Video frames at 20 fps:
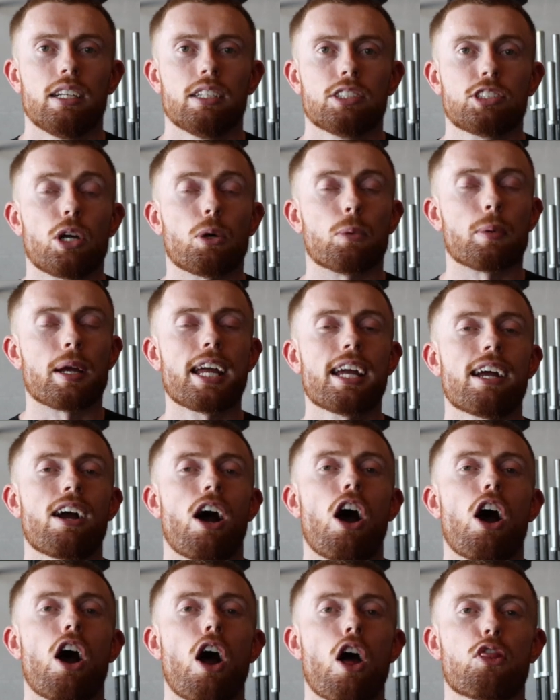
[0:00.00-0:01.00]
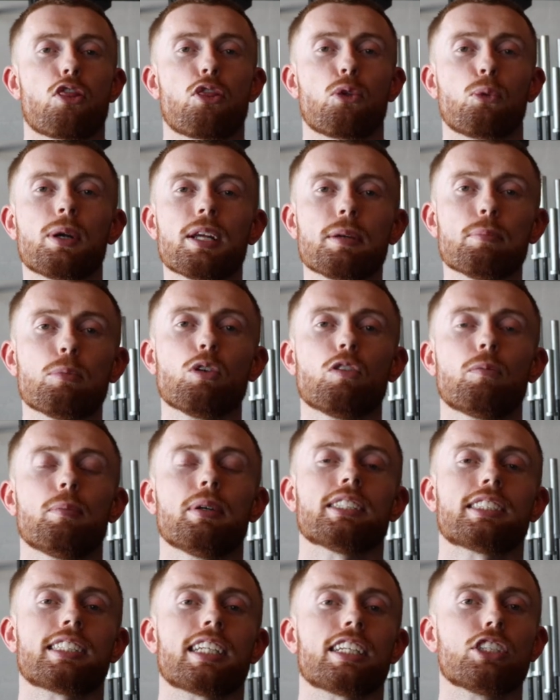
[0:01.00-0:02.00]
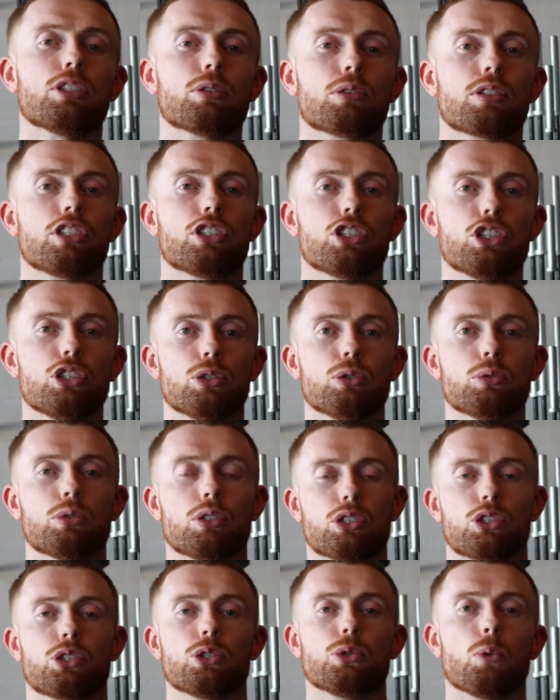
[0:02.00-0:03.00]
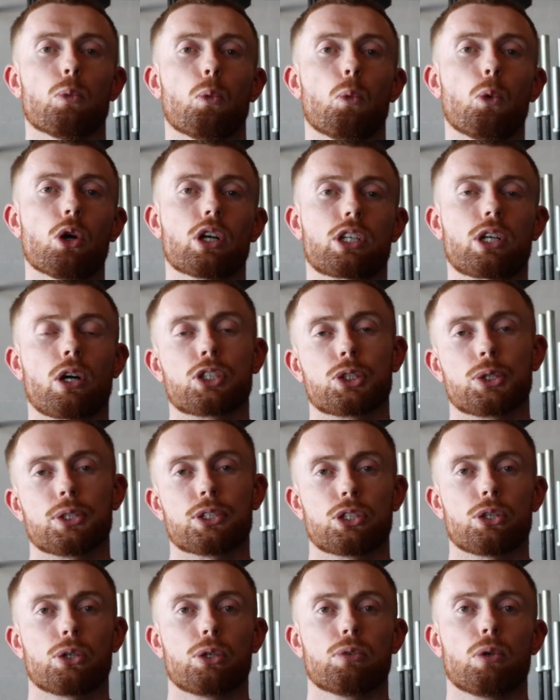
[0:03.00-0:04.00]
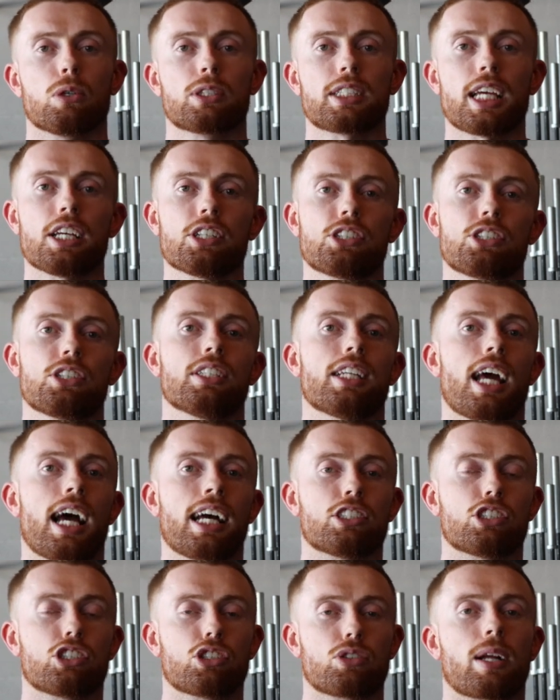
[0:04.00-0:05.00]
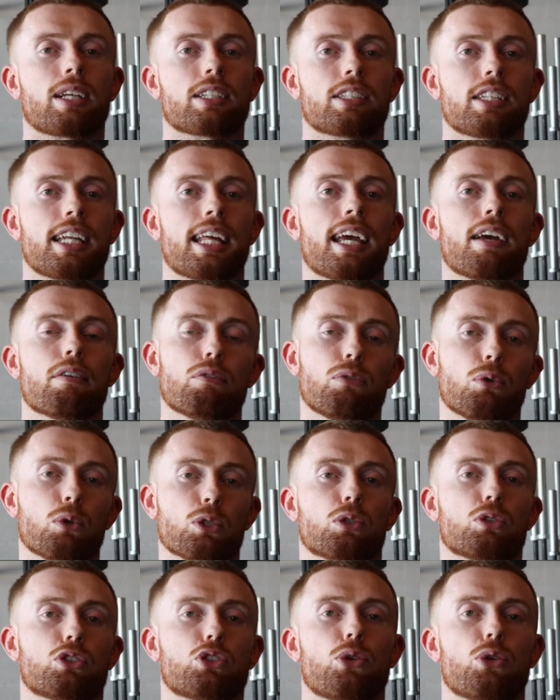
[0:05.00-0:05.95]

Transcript: So here are 3 movements that you can use to work on your internal rotation and strengthen it for your